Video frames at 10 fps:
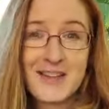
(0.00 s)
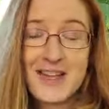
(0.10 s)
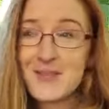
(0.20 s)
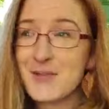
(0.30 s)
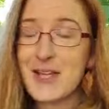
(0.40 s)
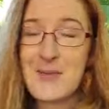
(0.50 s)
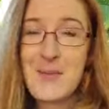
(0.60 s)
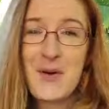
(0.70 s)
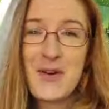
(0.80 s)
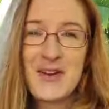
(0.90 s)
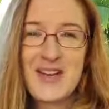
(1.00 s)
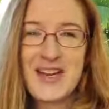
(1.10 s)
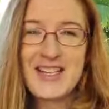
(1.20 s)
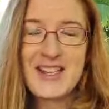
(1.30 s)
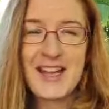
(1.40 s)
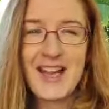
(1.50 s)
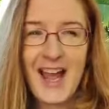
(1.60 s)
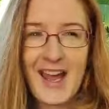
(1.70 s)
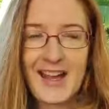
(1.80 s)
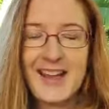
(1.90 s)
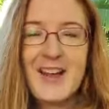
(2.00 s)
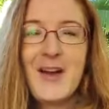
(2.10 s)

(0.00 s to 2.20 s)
That's really important. You need to think, okay,